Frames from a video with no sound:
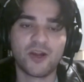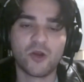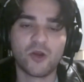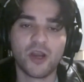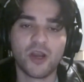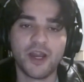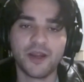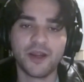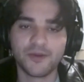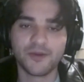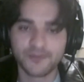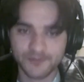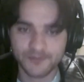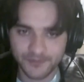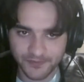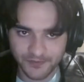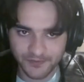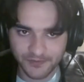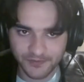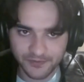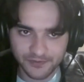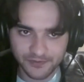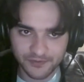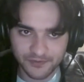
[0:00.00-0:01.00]
rank,
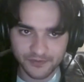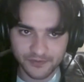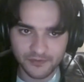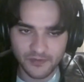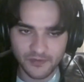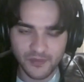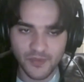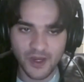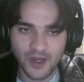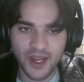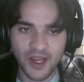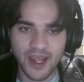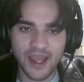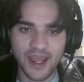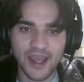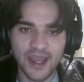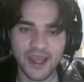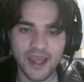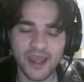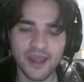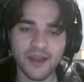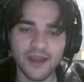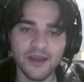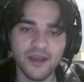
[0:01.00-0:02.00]

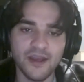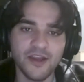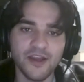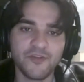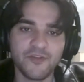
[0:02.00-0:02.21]
and if